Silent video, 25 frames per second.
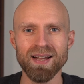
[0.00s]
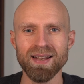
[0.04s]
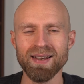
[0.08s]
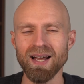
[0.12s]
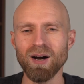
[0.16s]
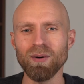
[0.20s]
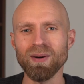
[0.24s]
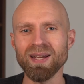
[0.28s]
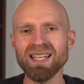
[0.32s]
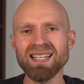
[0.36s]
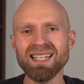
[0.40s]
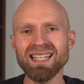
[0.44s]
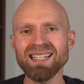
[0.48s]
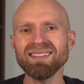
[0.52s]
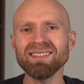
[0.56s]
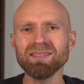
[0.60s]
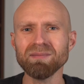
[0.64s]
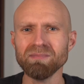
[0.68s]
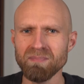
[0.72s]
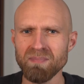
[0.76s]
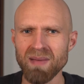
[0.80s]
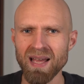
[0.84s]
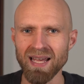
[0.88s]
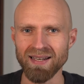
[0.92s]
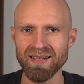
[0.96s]
Now, it is
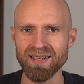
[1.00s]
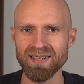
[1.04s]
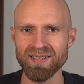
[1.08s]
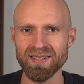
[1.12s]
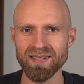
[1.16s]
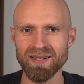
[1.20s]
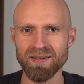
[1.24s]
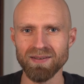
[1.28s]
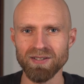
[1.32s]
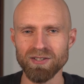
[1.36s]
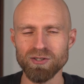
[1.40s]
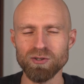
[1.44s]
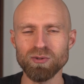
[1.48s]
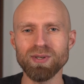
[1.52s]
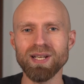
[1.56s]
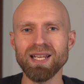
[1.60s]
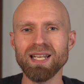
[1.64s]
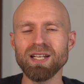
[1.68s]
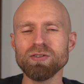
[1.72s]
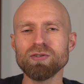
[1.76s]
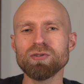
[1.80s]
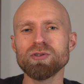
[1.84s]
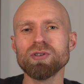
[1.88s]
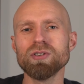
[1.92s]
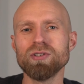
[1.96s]
meant to
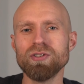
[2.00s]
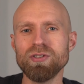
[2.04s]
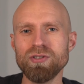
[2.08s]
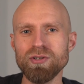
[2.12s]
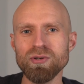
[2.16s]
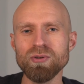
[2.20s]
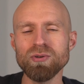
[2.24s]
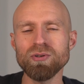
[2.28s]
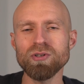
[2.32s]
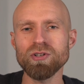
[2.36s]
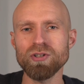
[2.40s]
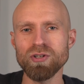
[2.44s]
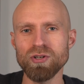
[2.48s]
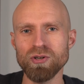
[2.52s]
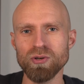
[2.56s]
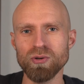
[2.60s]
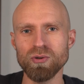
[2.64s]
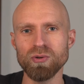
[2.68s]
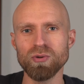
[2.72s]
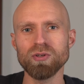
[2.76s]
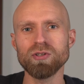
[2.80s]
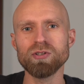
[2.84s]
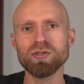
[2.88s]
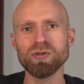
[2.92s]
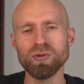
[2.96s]
introduce
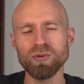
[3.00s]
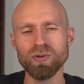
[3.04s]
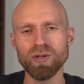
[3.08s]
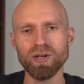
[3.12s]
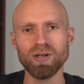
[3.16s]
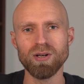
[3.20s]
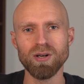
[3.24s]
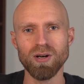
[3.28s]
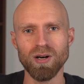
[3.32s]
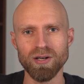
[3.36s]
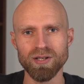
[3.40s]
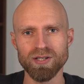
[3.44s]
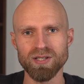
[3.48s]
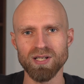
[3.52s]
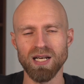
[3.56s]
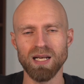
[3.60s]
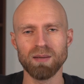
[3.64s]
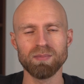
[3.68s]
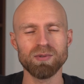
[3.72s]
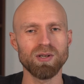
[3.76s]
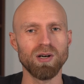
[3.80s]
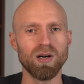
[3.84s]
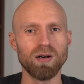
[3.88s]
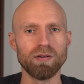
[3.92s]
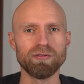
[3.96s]
you to the
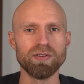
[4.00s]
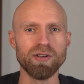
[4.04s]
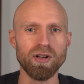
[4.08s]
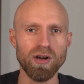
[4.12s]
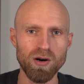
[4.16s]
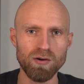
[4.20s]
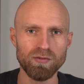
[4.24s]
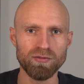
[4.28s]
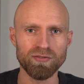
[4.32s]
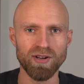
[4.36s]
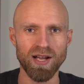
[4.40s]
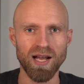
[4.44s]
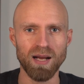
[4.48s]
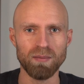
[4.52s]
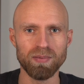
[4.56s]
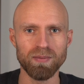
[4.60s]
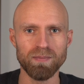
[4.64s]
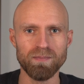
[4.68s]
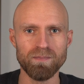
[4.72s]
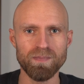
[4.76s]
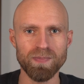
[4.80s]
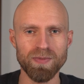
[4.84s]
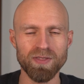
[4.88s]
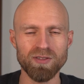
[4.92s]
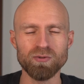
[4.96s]
concept of nofap,
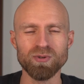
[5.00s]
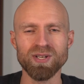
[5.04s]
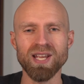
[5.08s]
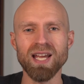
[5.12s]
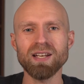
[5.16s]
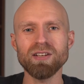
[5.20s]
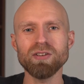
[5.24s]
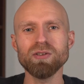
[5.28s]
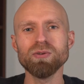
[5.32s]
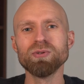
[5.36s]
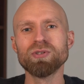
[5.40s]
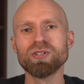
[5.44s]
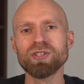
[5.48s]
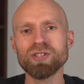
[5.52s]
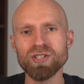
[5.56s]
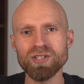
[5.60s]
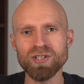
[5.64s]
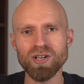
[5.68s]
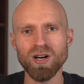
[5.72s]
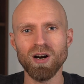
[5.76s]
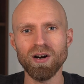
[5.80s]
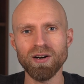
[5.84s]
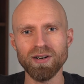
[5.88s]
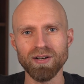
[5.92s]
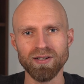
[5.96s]
to get you
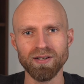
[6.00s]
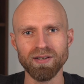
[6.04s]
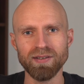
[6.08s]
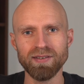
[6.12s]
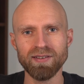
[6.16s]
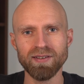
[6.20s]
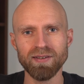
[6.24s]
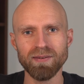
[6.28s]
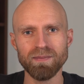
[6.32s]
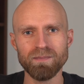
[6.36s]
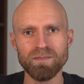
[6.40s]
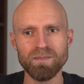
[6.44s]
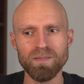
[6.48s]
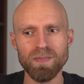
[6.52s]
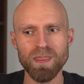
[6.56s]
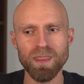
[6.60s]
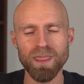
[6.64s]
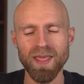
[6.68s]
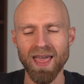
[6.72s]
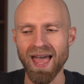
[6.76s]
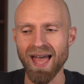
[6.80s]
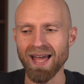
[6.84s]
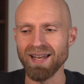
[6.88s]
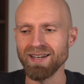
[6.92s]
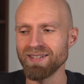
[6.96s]
started
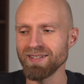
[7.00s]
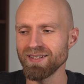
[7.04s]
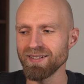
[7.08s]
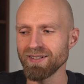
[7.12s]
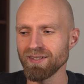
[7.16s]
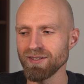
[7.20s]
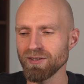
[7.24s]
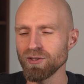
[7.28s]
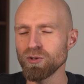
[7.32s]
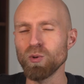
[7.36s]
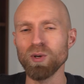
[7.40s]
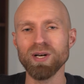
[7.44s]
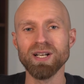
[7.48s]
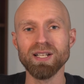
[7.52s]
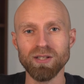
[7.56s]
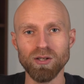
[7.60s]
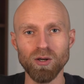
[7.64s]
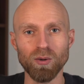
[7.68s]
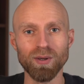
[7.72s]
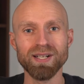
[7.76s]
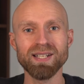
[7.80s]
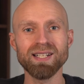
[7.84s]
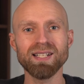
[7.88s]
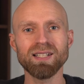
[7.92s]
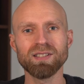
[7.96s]
at quitting
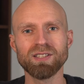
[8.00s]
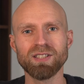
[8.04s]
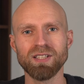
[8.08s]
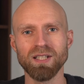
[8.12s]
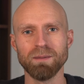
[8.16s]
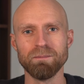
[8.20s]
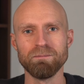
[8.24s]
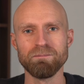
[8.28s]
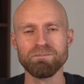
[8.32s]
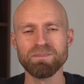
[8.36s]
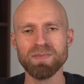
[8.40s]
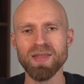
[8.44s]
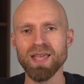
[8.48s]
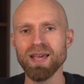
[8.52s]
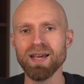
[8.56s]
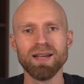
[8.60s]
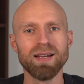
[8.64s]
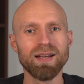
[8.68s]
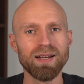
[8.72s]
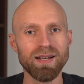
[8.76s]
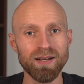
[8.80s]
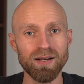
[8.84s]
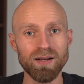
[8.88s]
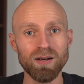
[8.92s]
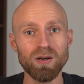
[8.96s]
your addiction,
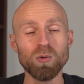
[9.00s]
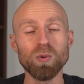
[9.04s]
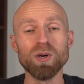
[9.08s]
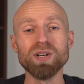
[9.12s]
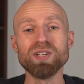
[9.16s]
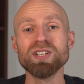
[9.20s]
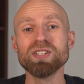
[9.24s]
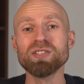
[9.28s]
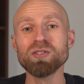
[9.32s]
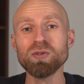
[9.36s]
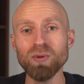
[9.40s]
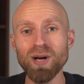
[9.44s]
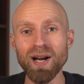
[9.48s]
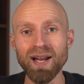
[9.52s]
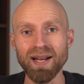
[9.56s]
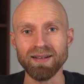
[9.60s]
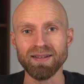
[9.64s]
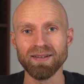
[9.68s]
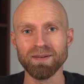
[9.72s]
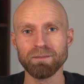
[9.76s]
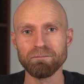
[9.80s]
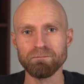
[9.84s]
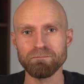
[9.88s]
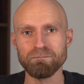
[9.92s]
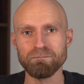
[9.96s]
which is great.